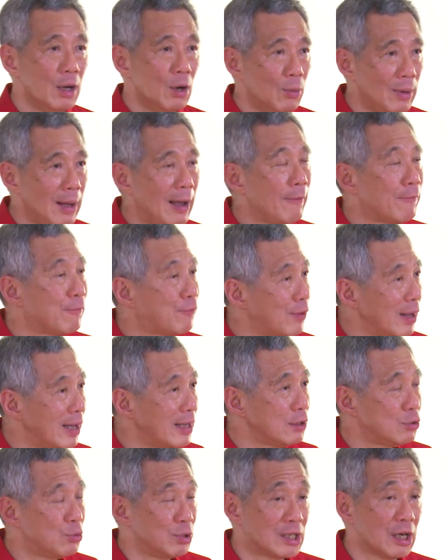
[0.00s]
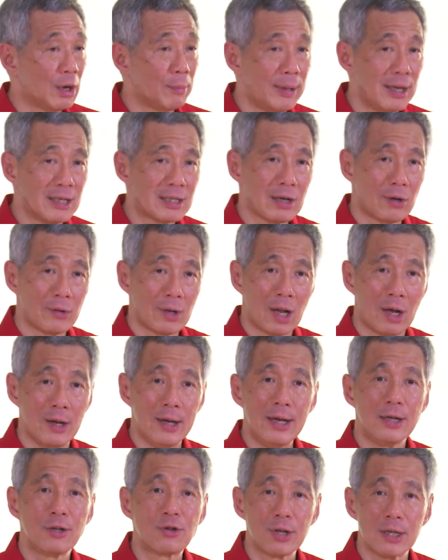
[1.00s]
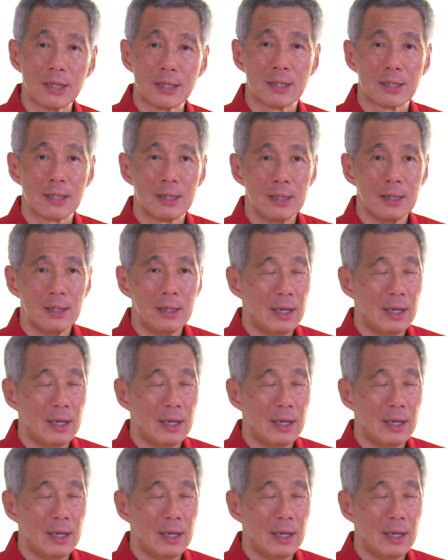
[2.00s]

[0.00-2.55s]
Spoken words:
We have friends which are based on our interests.